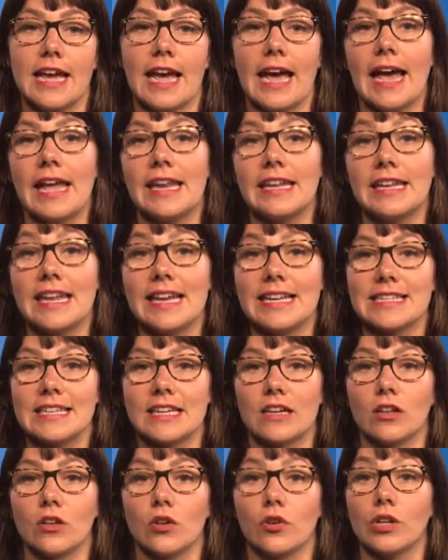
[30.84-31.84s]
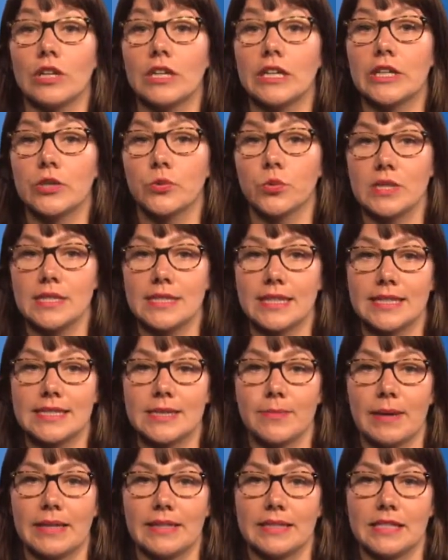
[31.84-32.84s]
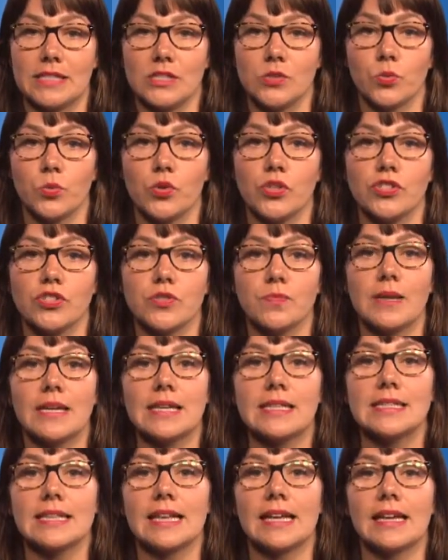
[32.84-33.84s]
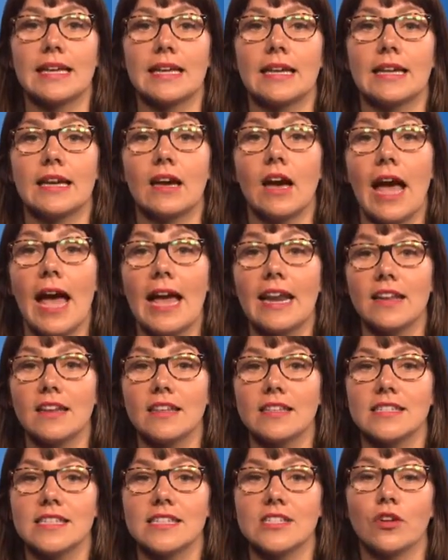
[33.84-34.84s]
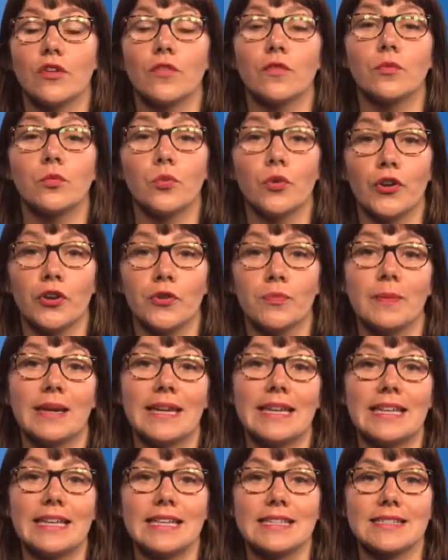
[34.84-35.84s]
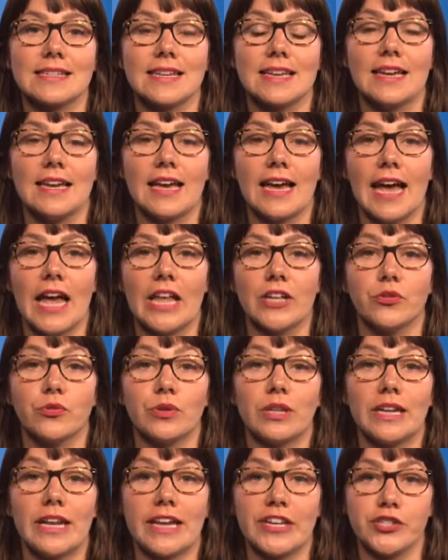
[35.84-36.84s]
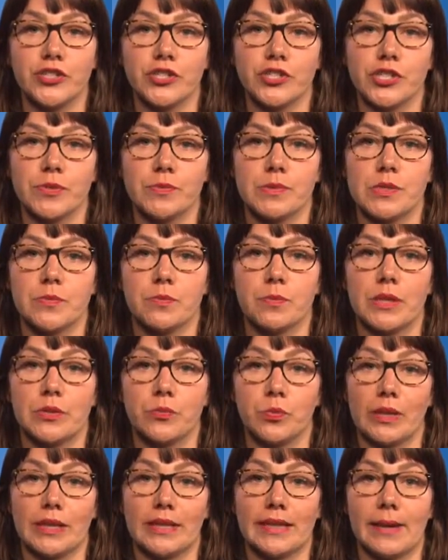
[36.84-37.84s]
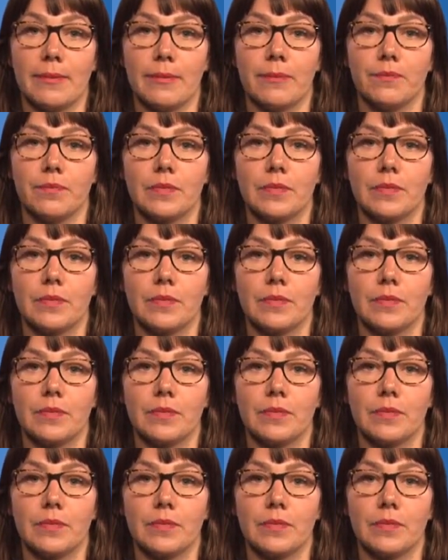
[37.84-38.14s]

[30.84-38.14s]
and lexical or linguistic semantics, which means the analysis of word meanings and relationships between them.